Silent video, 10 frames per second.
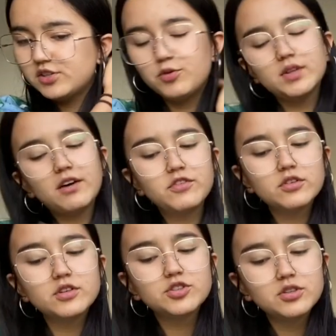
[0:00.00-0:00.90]
So without further
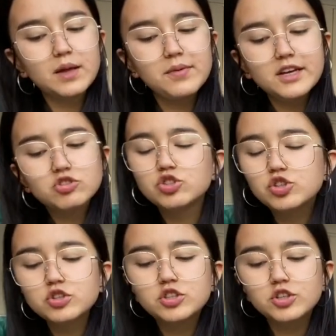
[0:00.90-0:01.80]
ado, let me
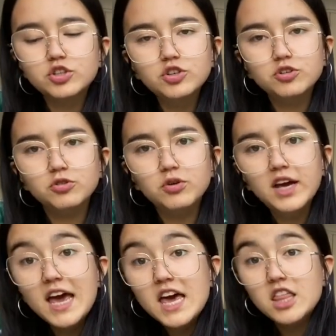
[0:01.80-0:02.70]
introduce to you
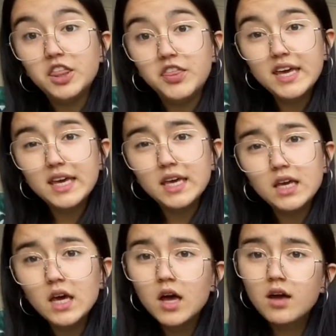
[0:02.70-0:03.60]
the